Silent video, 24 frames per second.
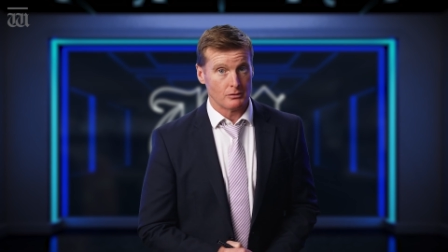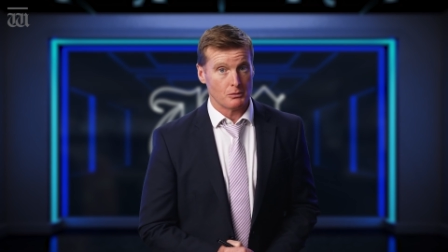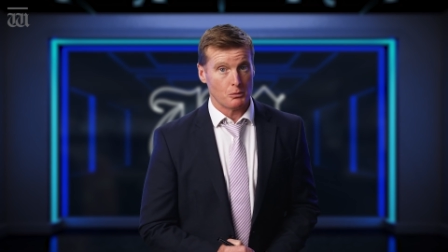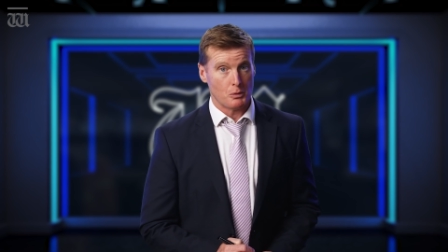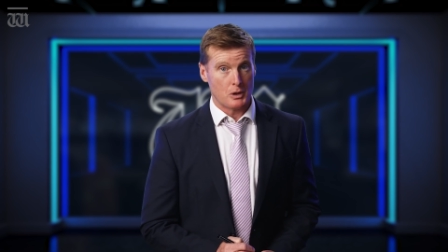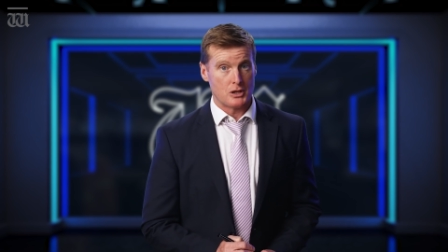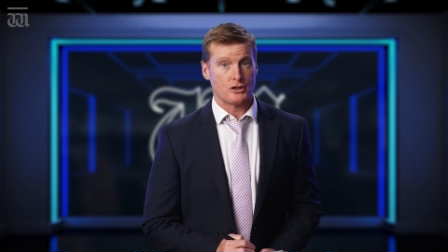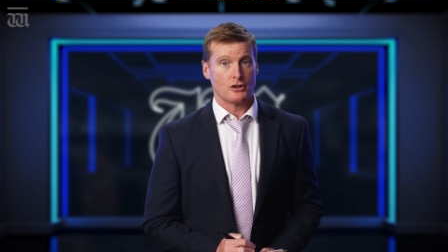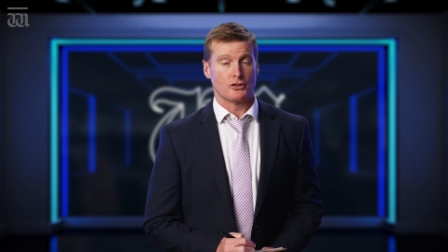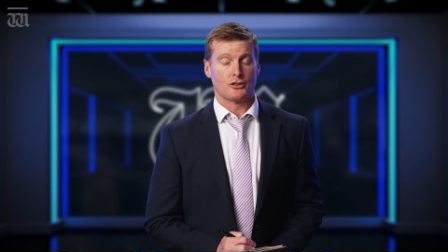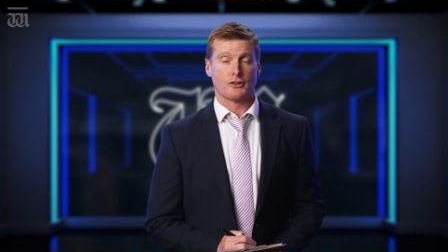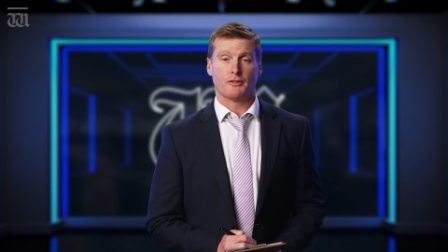
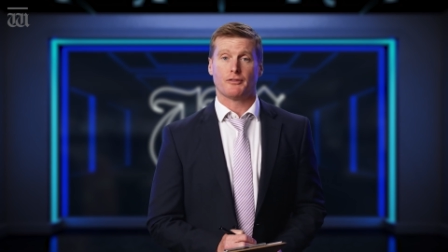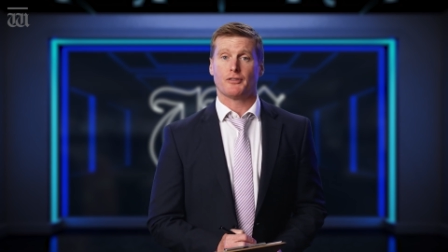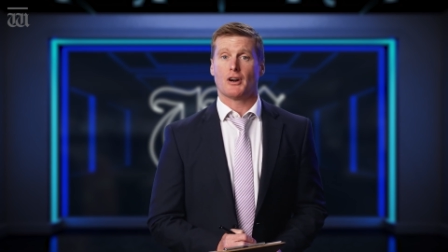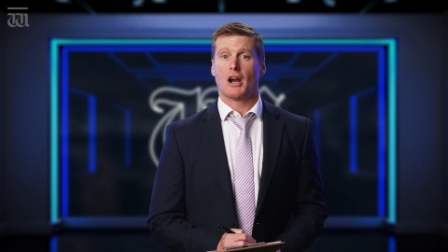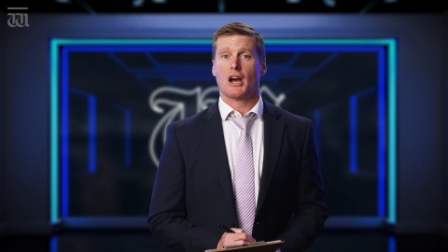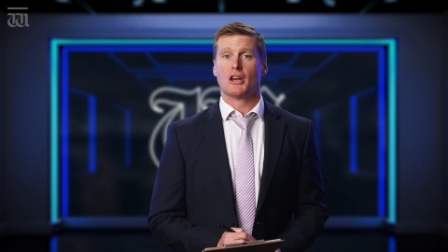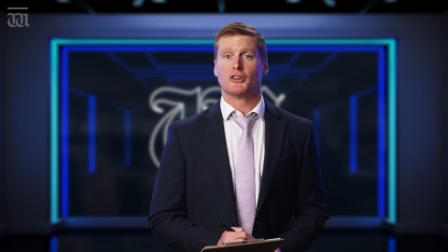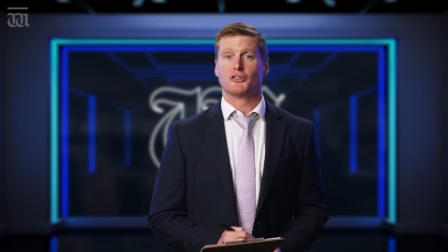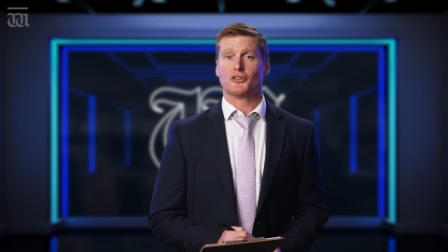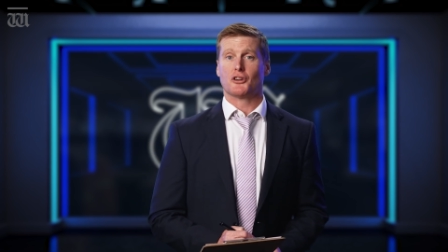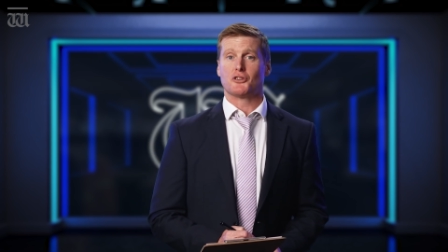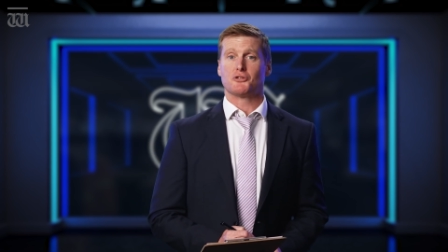which is a
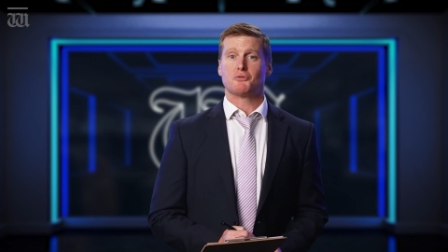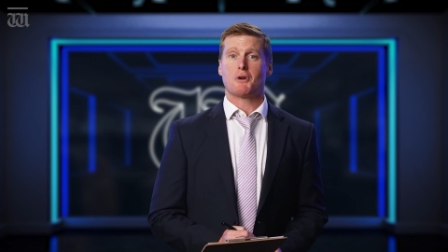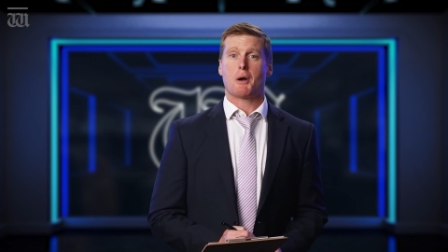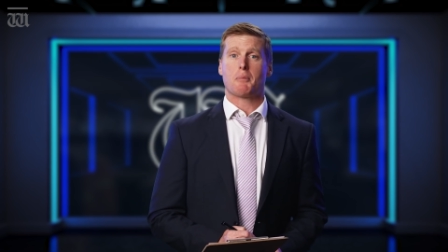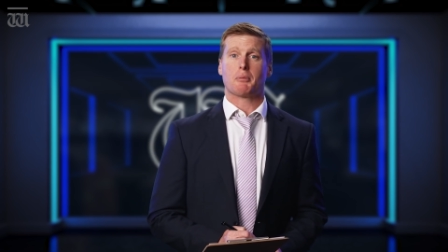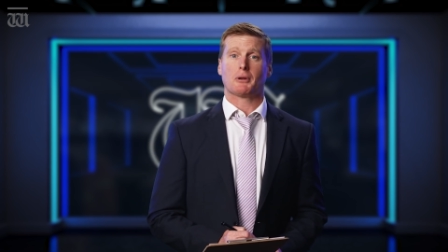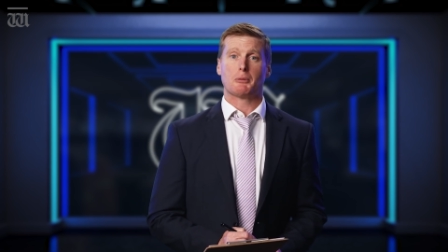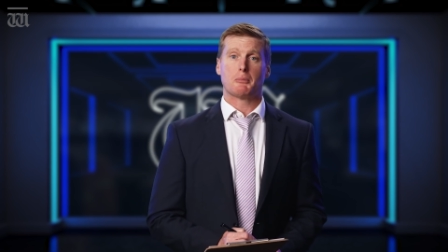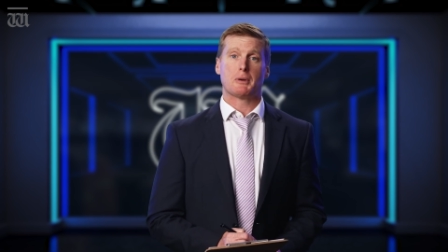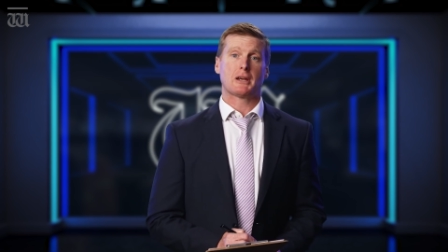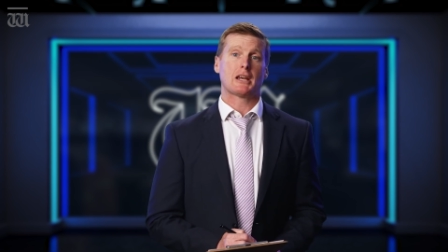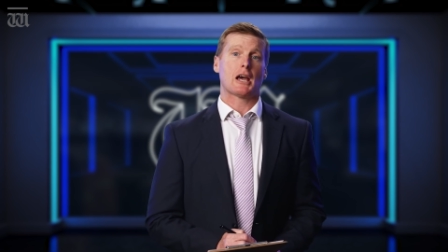phrase that's
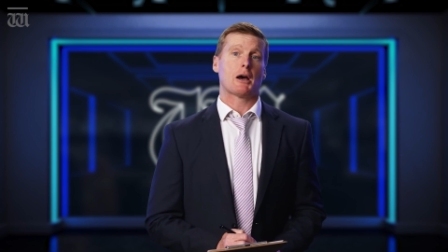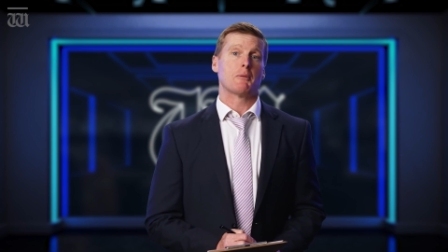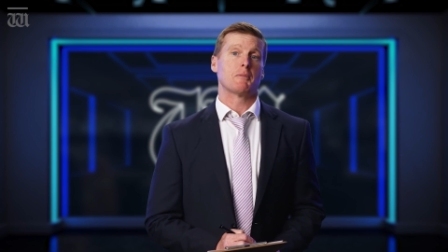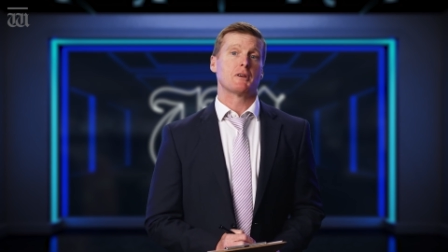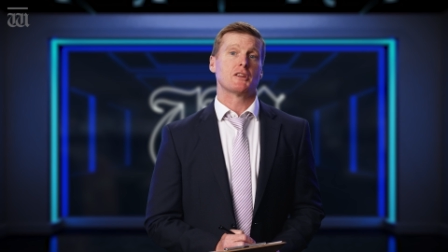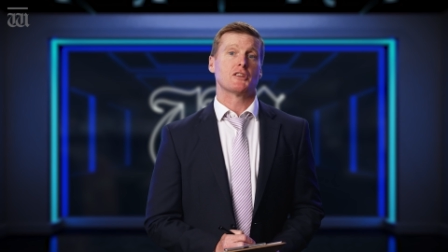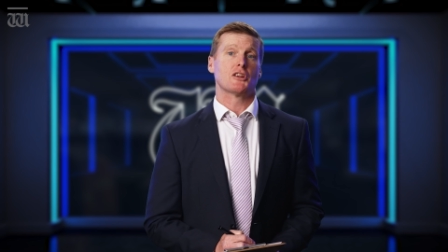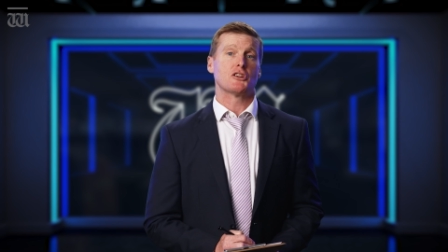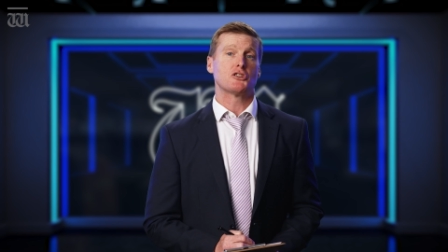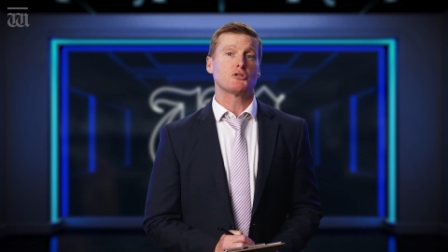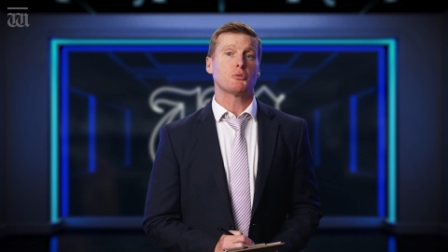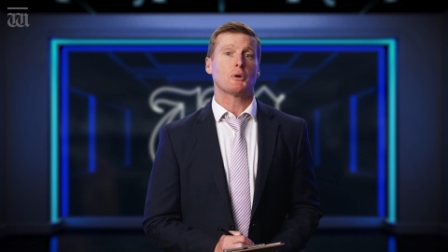rapidly
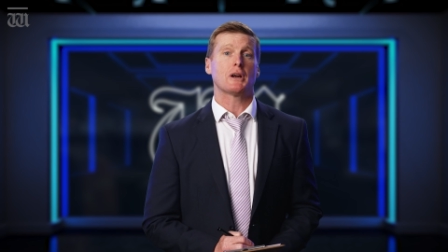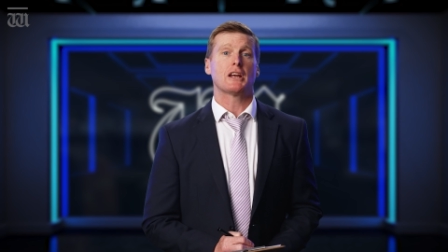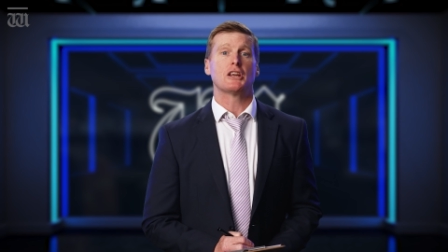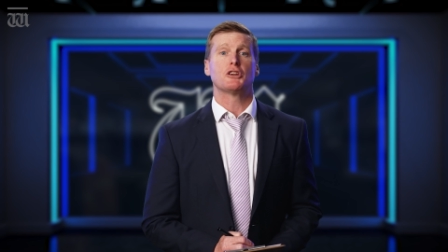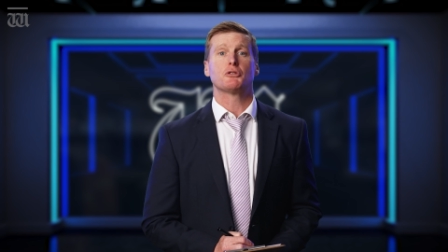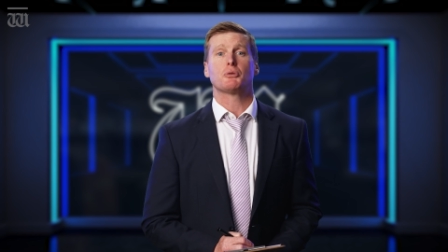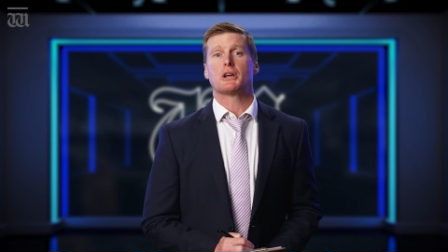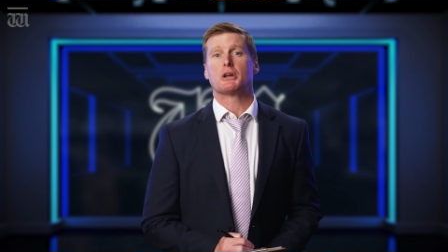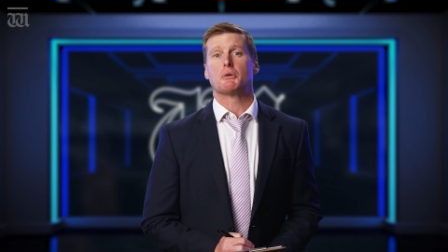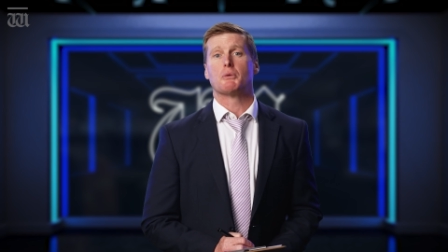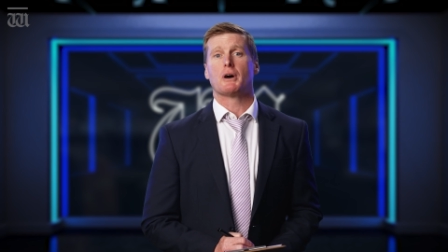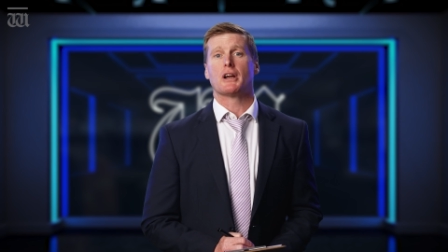becoming the
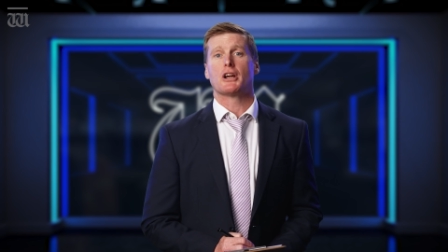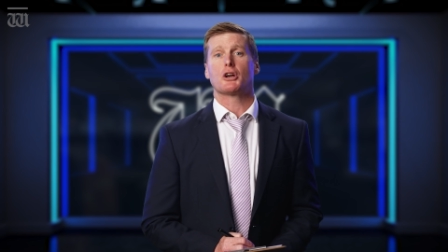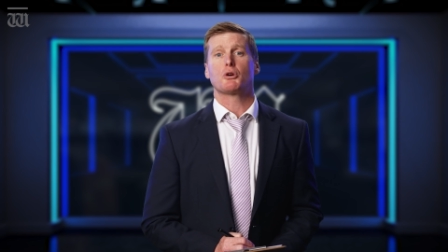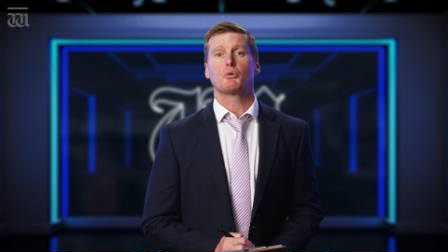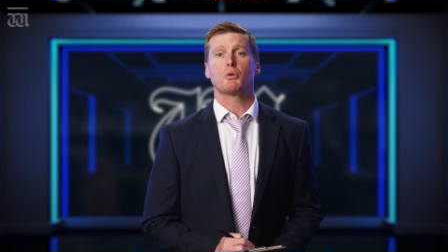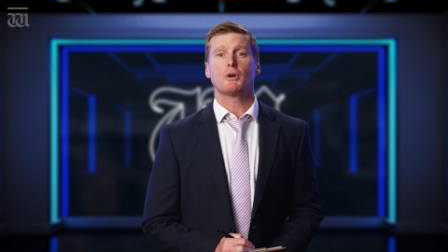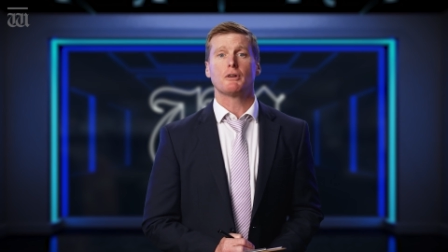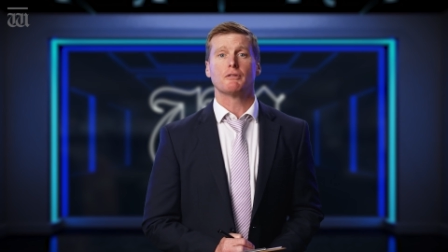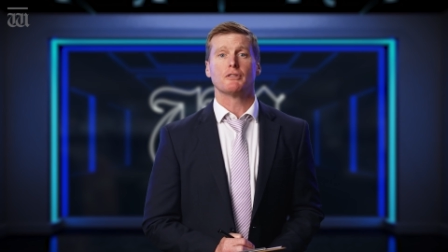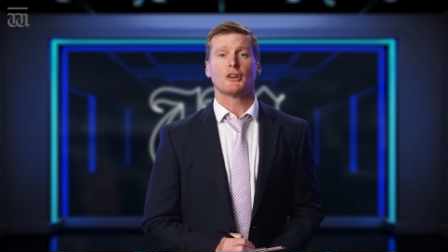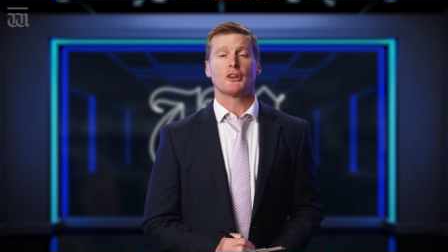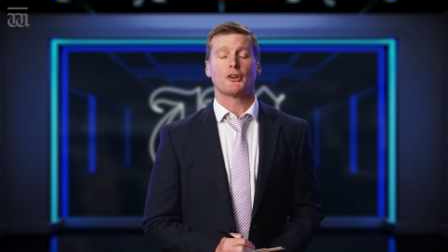2021
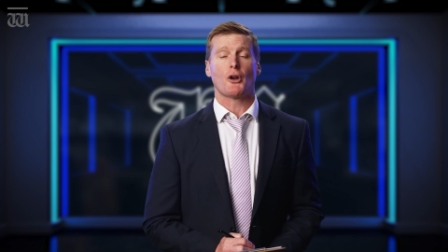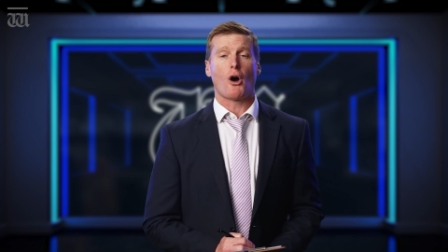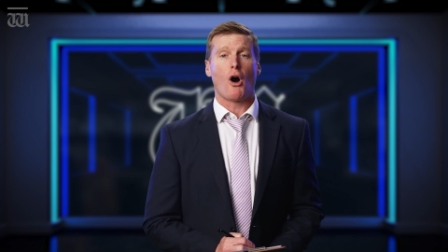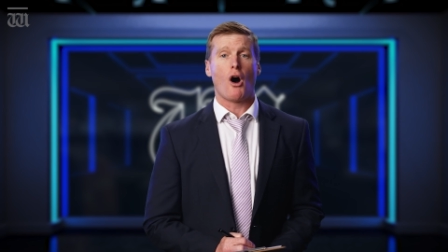equivalent